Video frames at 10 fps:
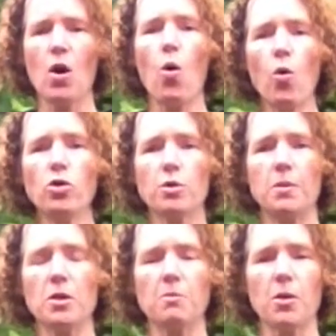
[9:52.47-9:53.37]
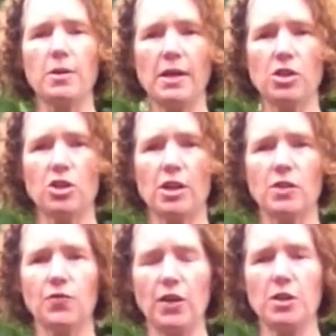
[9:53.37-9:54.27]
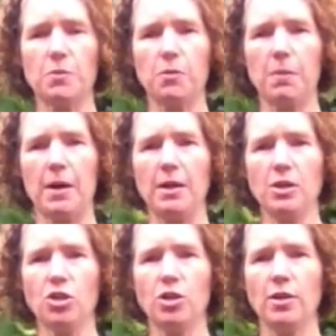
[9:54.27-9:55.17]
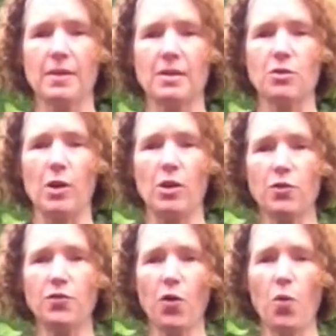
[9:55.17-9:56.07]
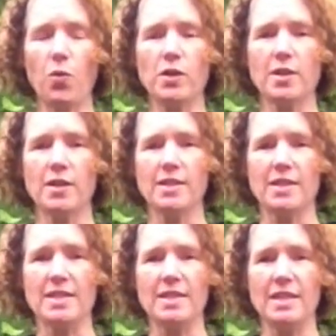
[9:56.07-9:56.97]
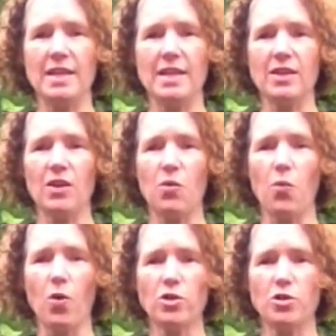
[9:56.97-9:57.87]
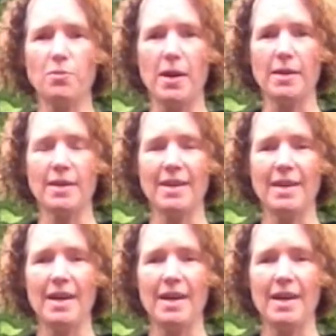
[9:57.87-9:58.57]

or you can put them on the Nature Days Facebook page. So I look forward to seeing what you make.